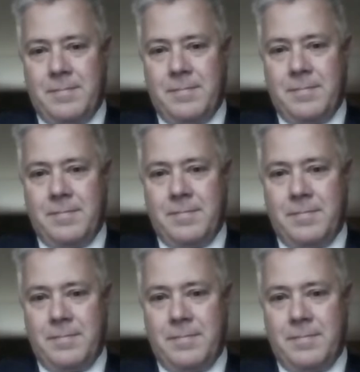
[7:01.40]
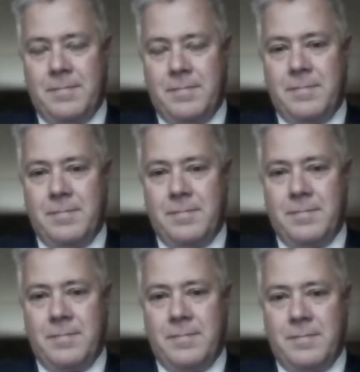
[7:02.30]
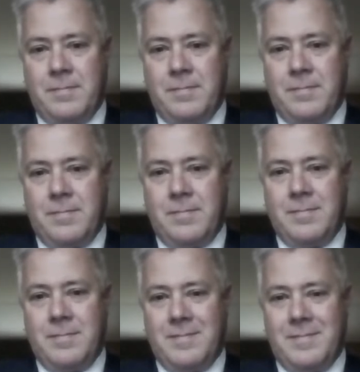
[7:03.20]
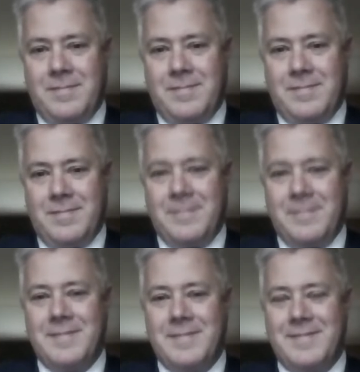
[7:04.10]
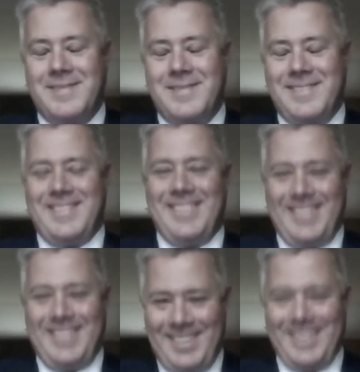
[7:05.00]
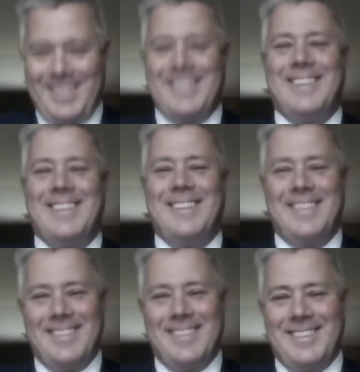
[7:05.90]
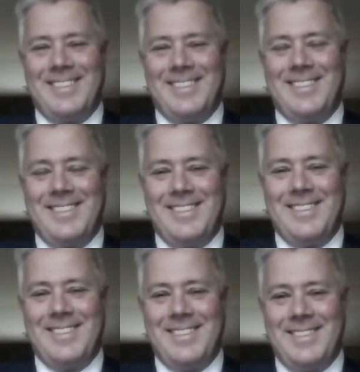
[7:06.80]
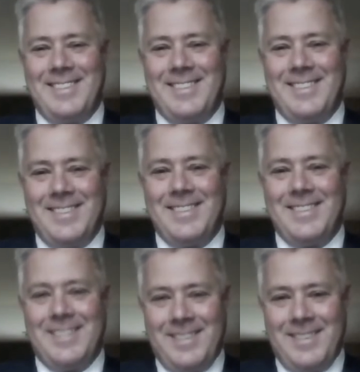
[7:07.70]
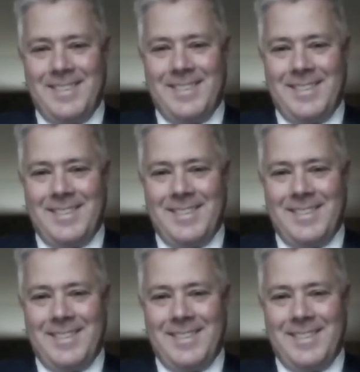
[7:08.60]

[no speech]